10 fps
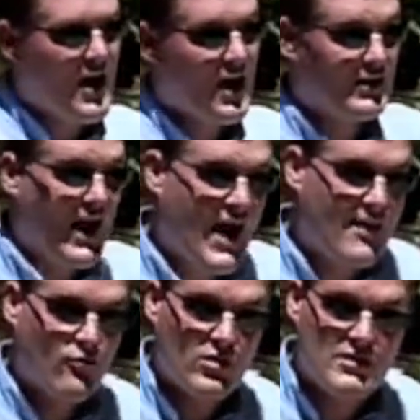a
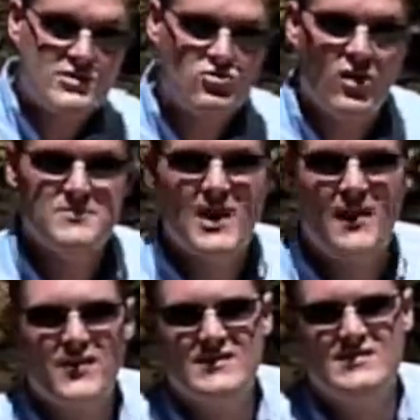lot and really scrubs
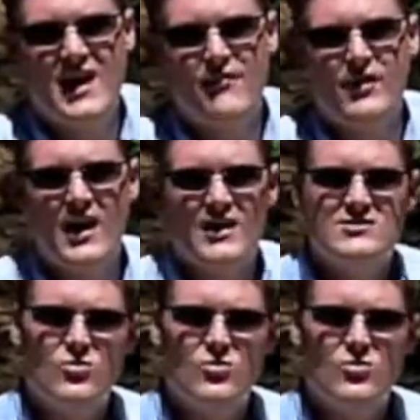the inside of a gun,